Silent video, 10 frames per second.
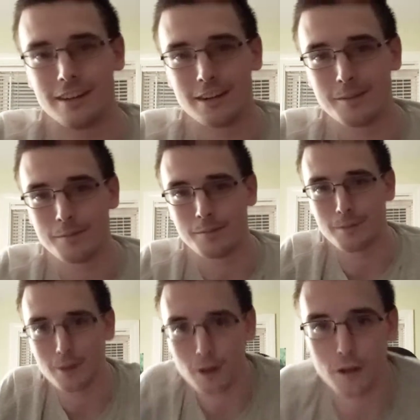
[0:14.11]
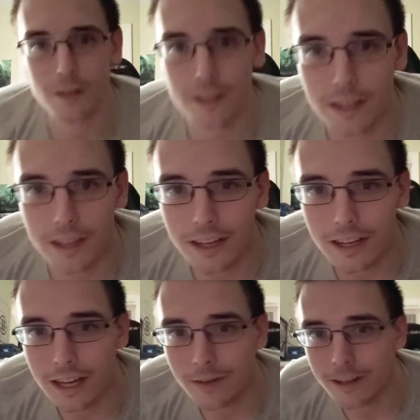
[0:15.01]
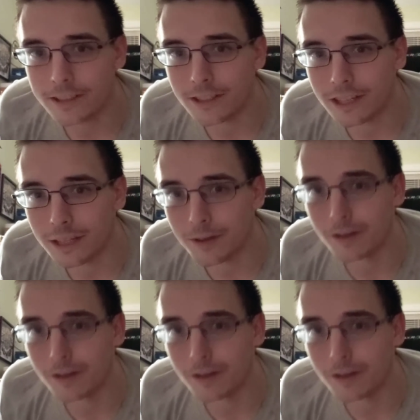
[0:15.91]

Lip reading: um, I want to talk